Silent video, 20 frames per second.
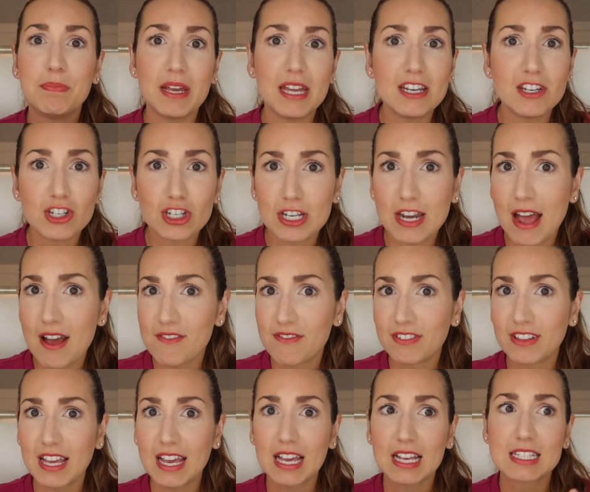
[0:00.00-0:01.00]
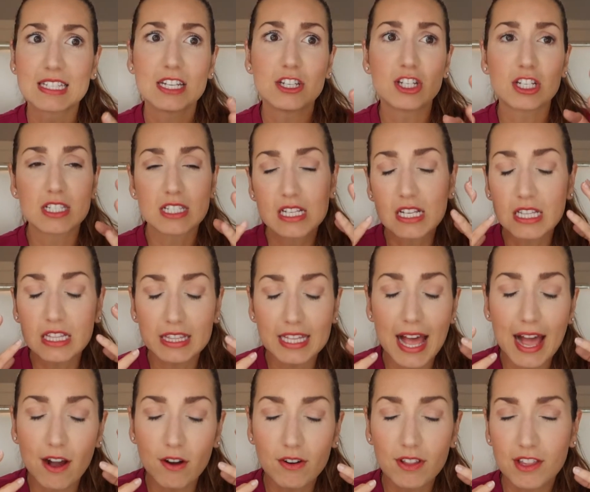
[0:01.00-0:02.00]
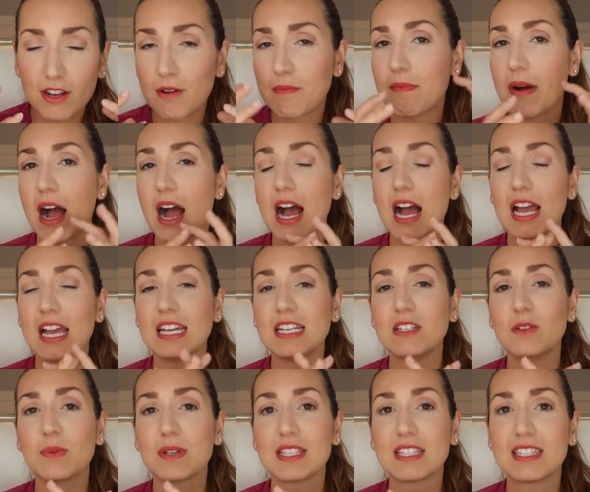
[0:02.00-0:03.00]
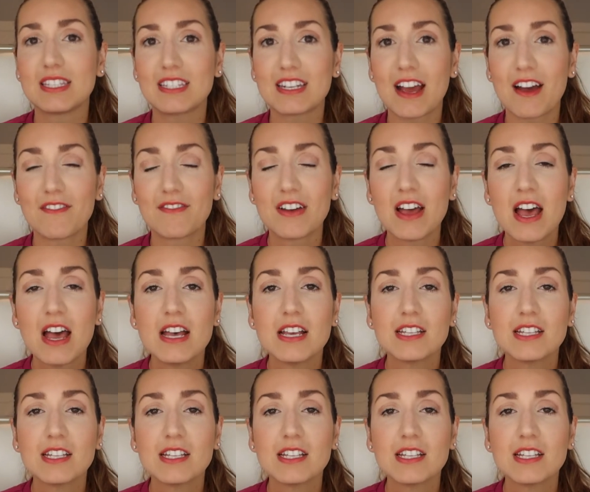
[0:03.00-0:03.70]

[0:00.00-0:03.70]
binge Netflix and just cloud their mind with stuff.